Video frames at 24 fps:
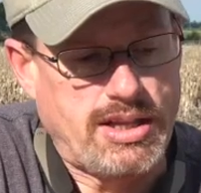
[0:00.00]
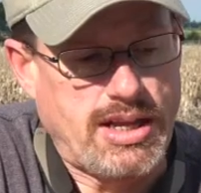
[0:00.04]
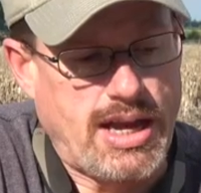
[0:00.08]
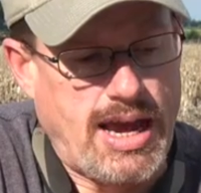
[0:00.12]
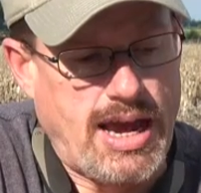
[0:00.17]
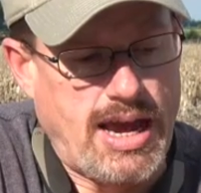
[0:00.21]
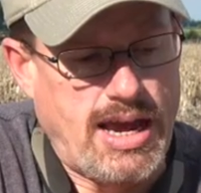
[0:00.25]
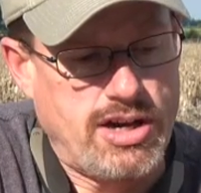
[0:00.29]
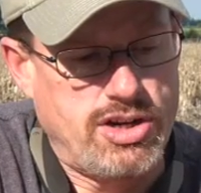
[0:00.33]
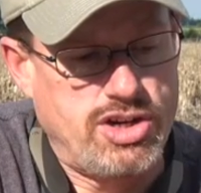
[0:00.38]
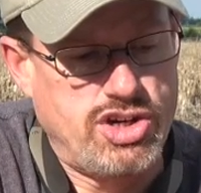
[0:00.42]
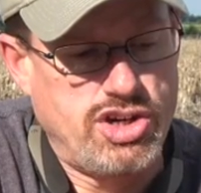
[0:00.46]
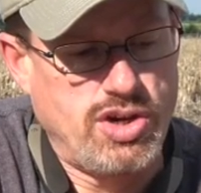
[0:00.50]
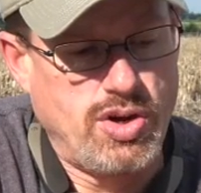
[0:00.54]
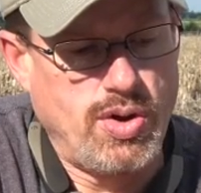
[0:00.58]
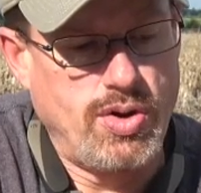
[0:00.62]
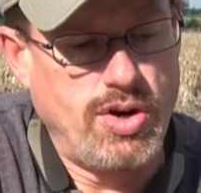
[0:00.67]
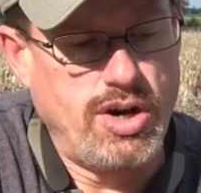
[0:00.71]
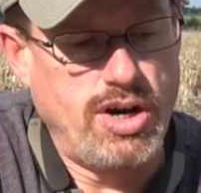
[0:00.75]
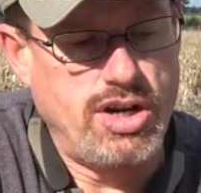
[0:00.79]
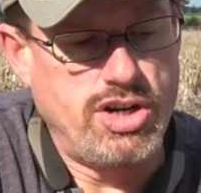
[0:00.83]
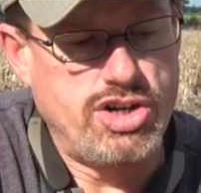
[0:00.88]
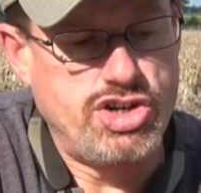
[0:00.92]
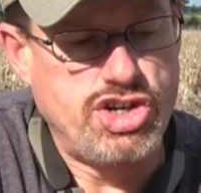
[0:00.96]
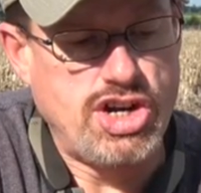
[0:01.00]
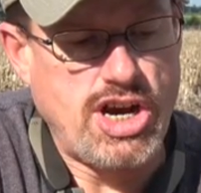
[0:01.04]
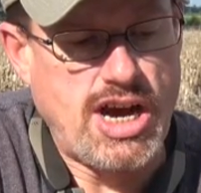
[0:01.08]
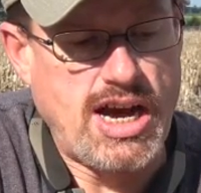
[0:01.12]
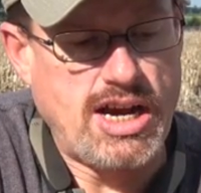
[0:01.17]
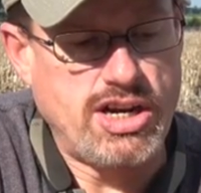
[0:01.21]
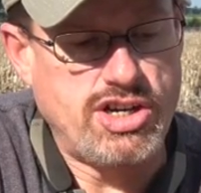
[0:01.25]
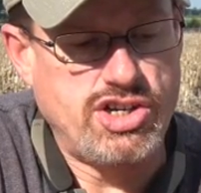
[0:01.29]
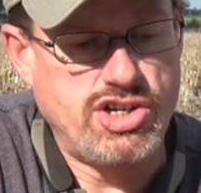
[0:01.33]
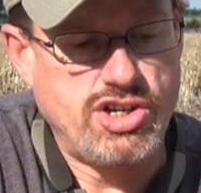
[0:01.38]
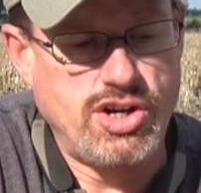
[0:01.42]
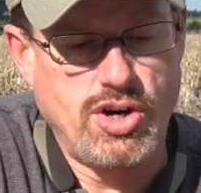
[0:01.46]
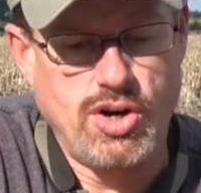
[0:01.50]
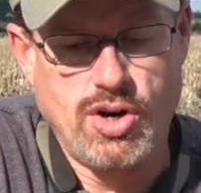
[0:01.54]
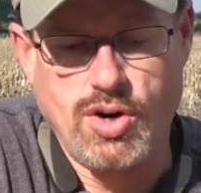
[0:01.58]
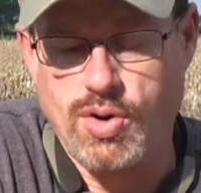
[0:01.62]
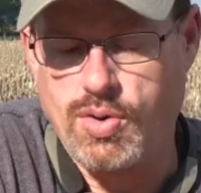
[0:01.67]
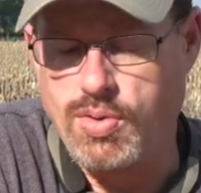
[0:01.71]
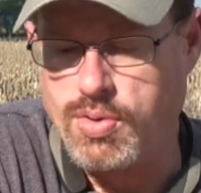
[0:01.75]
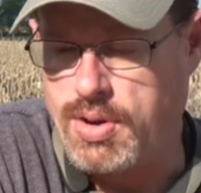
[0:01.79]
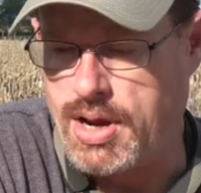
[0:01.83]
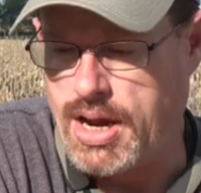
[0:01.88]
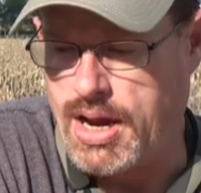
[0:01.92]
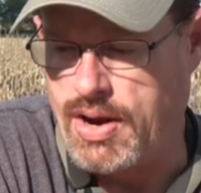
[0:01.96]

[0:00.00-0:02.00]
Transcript: They had showed it at SHOT Show.